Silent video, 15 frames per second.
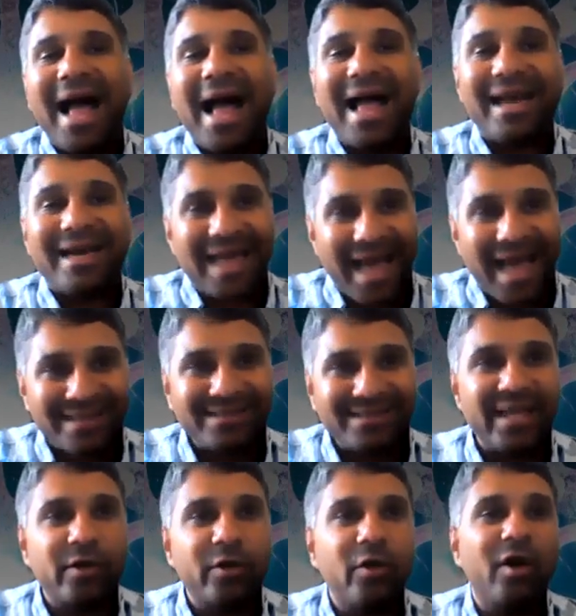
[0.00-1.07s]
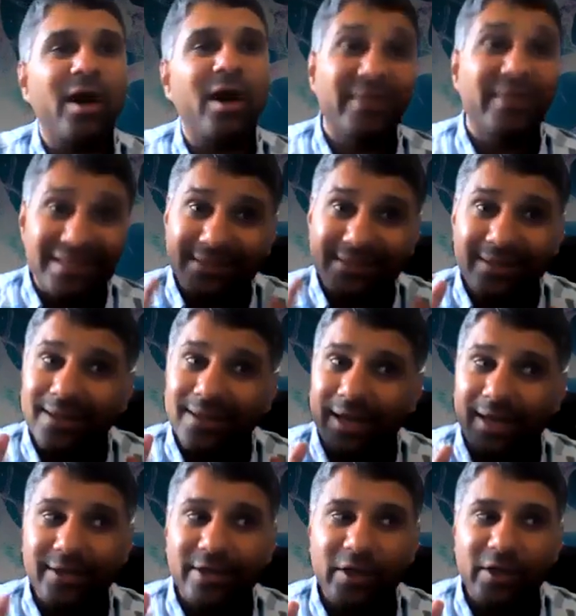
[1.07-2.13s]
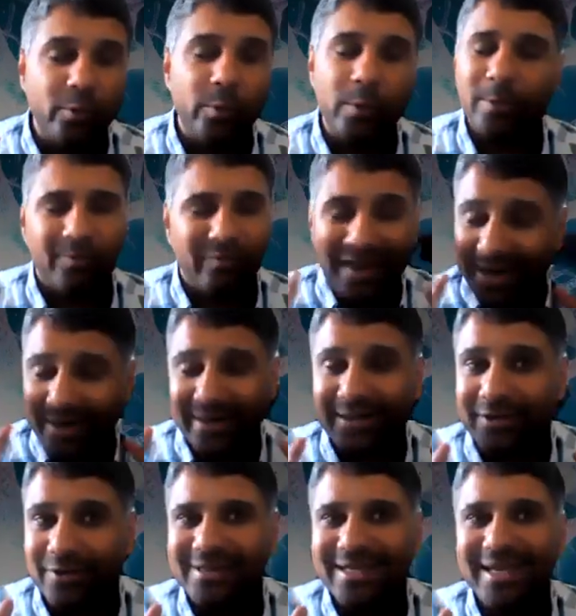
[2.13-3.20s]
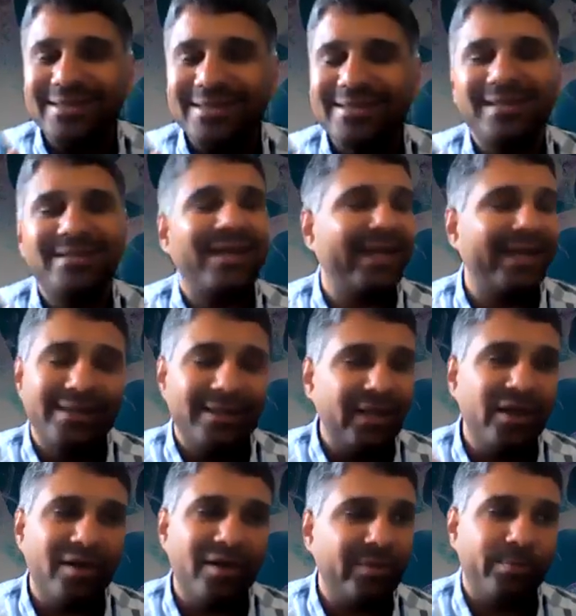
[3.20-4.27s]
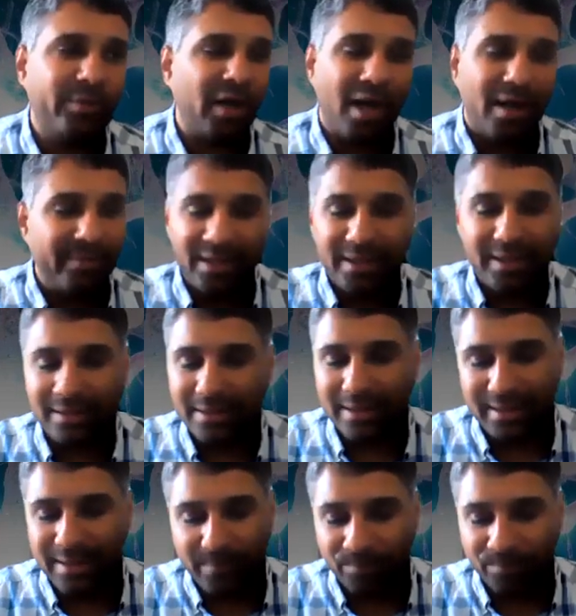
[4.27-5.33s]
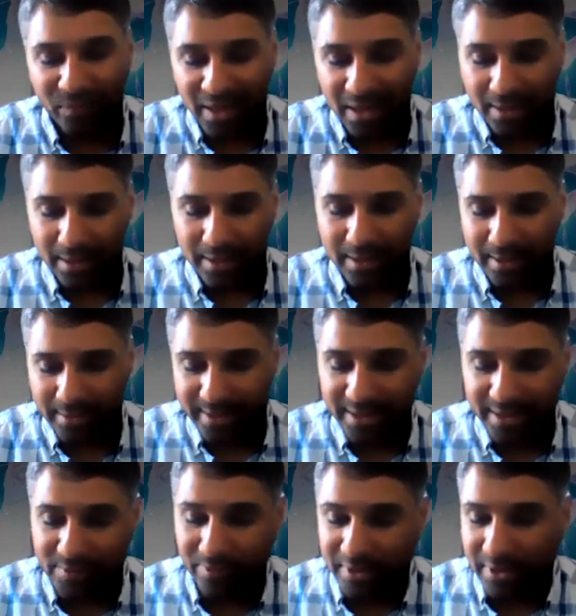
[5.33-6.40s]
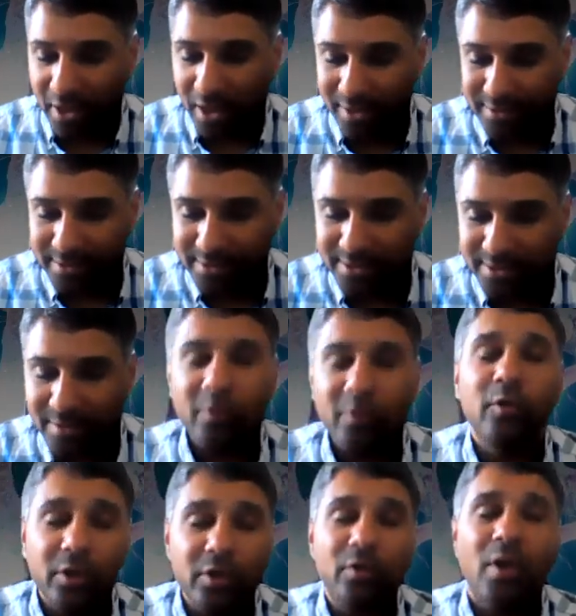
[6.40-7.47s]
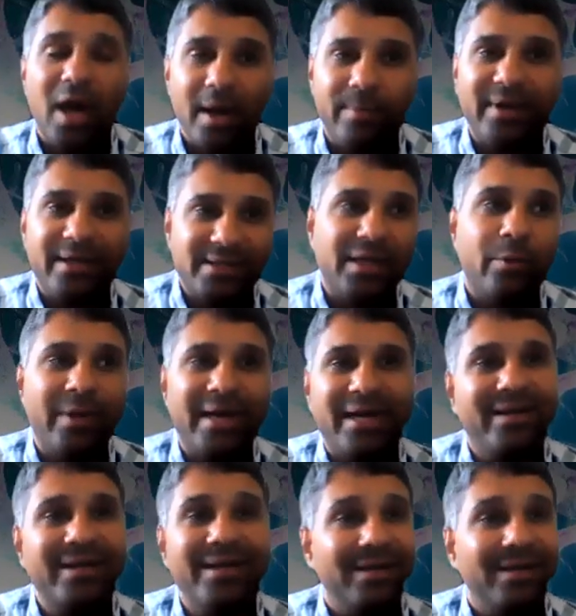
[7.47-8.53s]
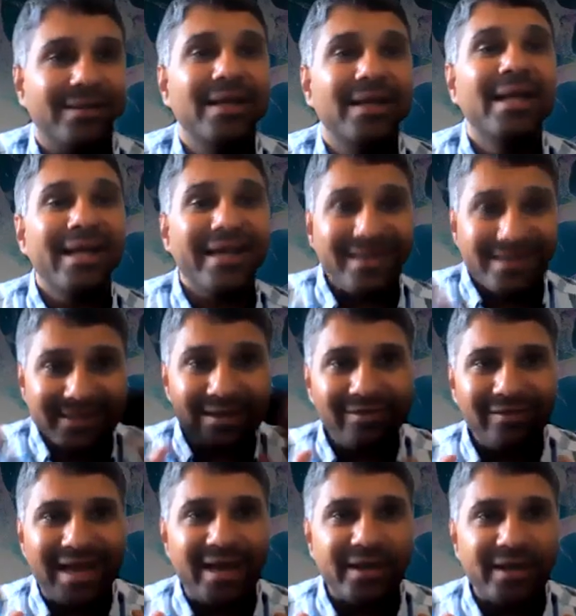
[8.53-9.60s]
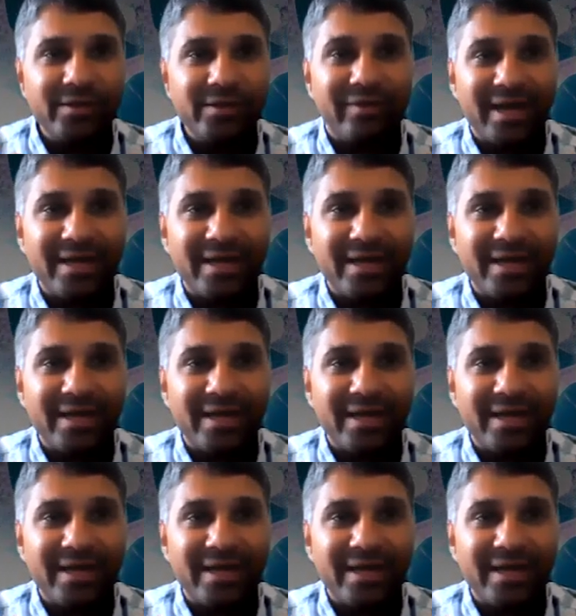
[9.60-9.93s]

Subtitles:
And as they grow up, they still continue wearing those headsets. And I can think of a prominent kid with autism who grew up and is now an adult. He still wears